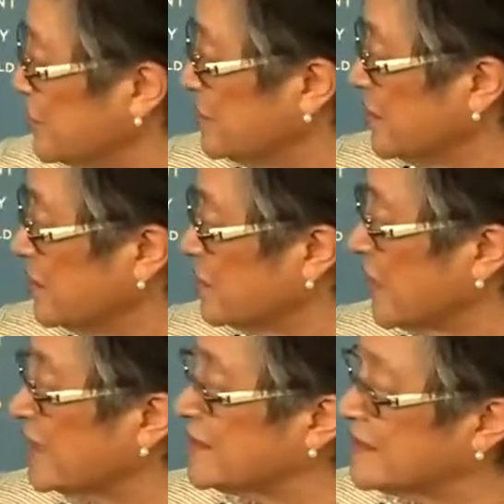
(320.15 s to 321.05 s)
They don't
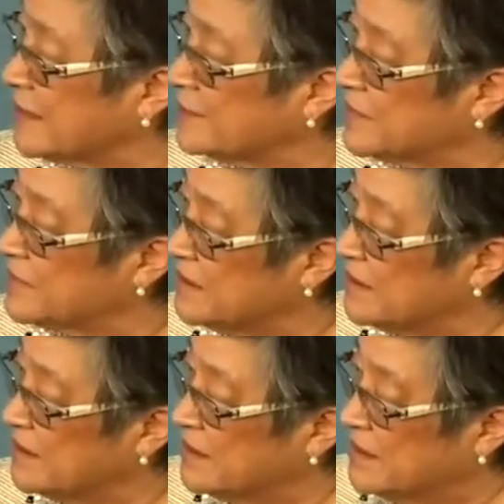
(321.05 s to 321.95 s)
accept.
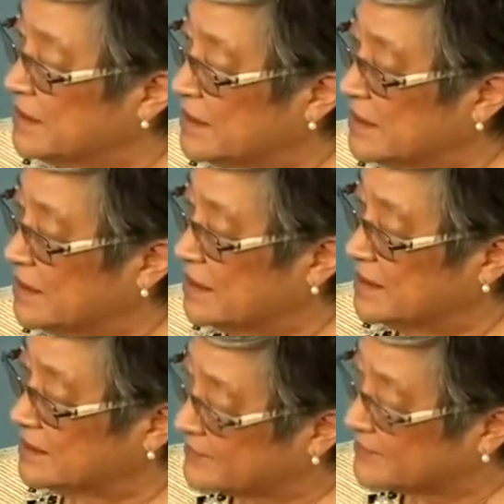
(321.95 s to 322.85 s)

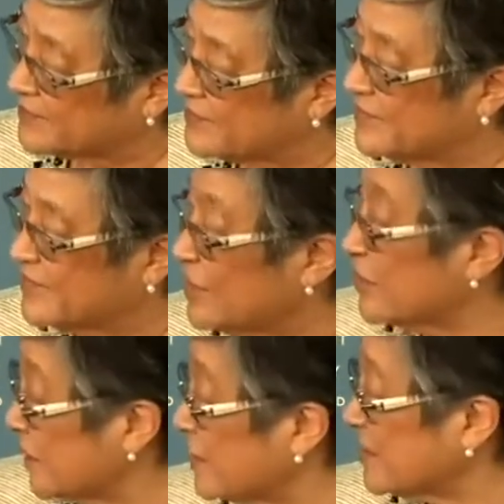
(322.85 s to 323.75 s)
They don't
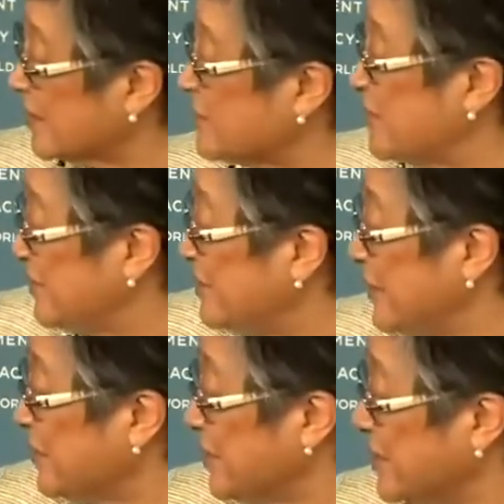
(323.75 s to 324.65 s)
accept. I
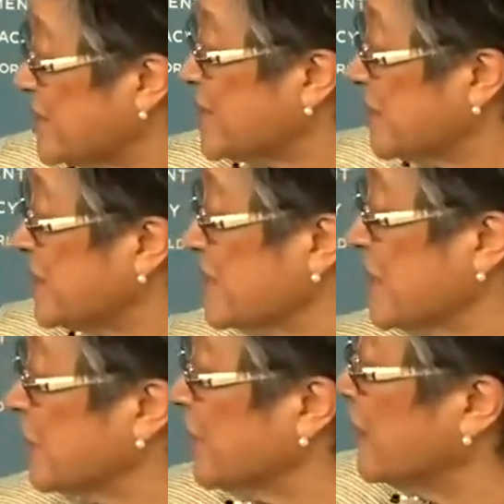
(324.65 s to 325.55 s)
mean, the changes that
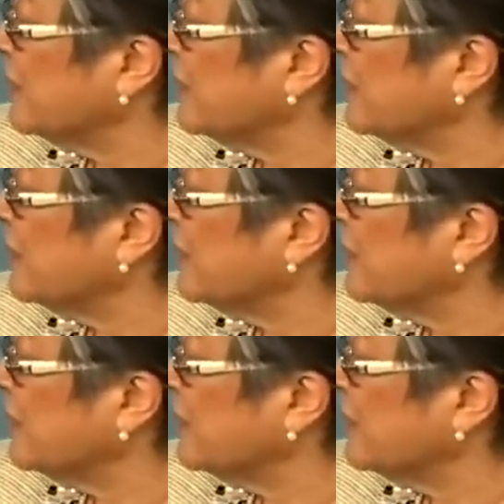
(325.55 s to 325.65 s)
we have